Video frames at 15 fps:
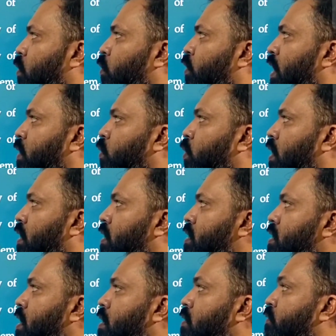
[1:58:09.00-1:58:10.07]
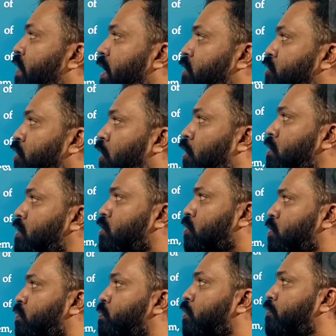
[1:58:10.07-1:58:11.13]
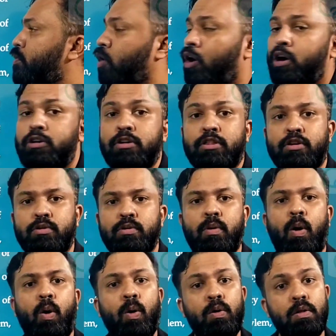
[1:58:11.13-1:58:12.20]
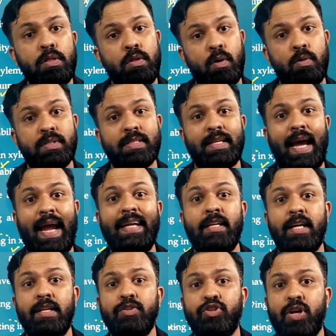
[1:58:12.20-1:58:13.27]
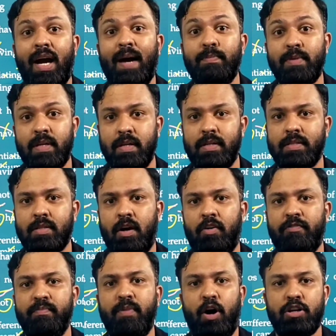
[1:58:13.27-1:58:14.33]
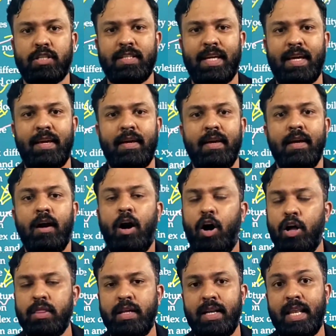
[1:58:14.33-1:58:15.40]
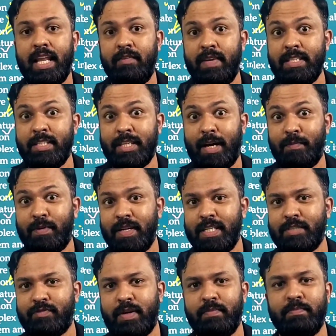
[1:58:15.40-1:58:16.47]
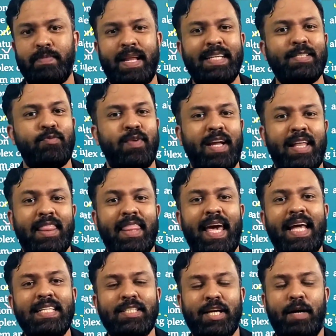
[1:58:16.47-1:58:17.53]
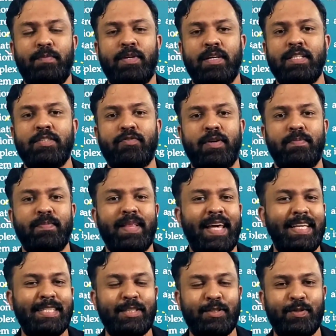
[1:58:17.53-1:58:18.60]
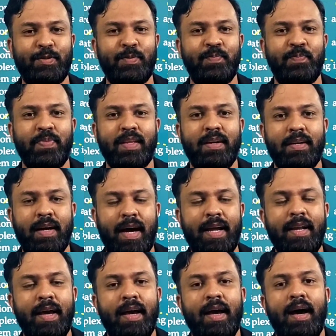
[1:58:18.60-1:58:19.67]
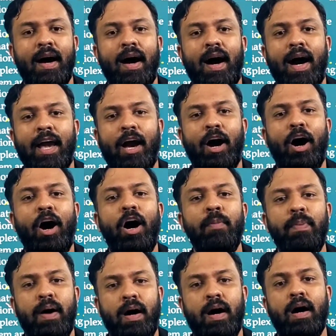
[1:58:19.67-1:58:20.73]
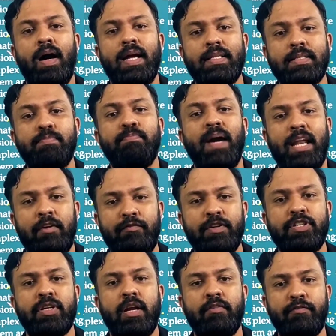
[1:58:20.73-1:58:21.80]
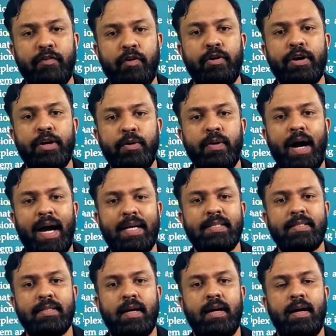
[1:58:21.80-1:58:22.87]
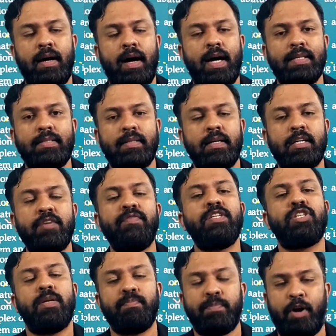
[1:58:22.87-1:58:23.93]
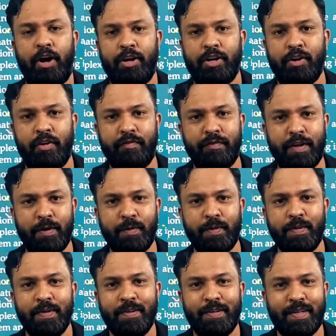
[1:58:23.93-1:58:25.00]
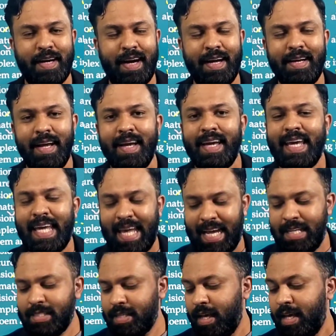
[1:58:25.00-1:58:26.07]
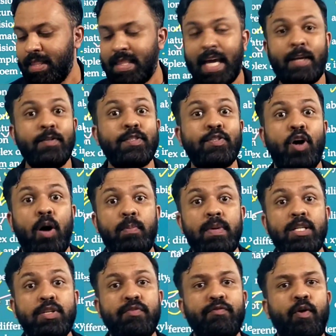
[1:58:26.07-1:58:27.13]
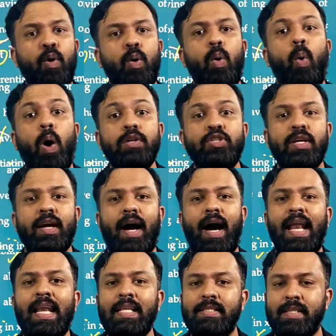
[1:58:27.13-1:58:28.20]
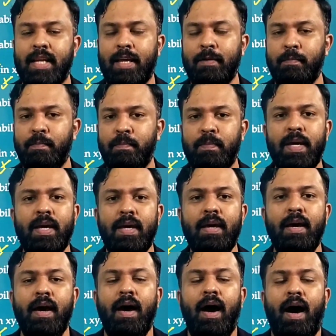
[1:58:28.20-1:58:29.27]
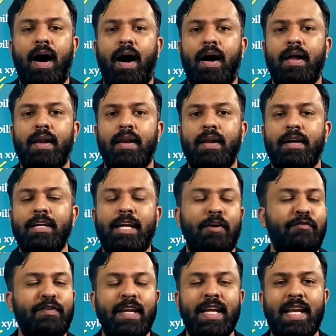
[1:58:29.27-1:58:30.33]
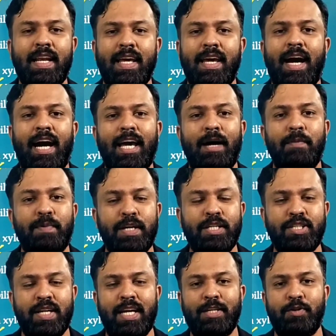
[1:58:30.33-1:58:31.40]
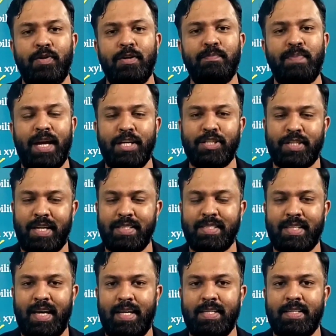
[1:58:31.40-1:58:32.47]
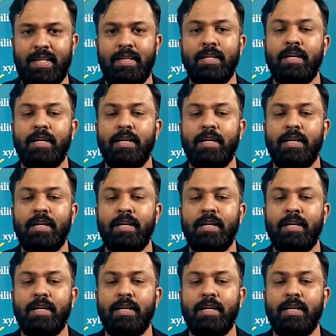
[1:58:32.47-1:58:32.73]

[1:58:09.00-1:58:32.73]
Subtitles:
we moved on through all those 19 chapters of botany, all the 11 chapters from plus 1 and 8 chapters from plus 2, right? I hope it's beneficial for you as a revision point of view. right? Yes, thank you so much for watching and listening me, and definitely I appreciate your patience and